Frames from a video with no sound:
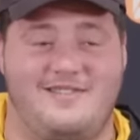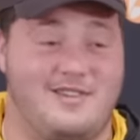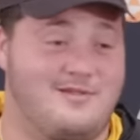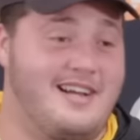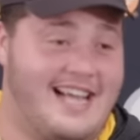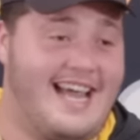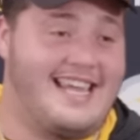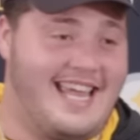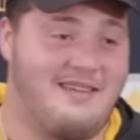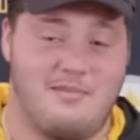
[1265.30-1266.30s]
if there's one guy
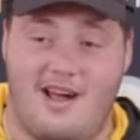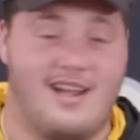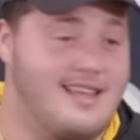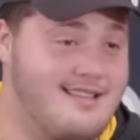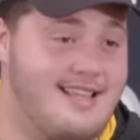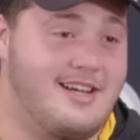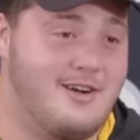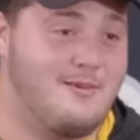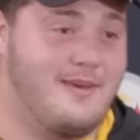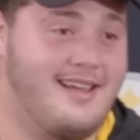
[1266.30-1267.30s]
I can block, it's Nick
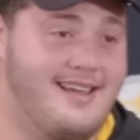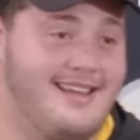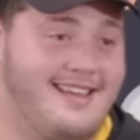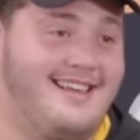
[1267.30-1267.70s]
Herbig.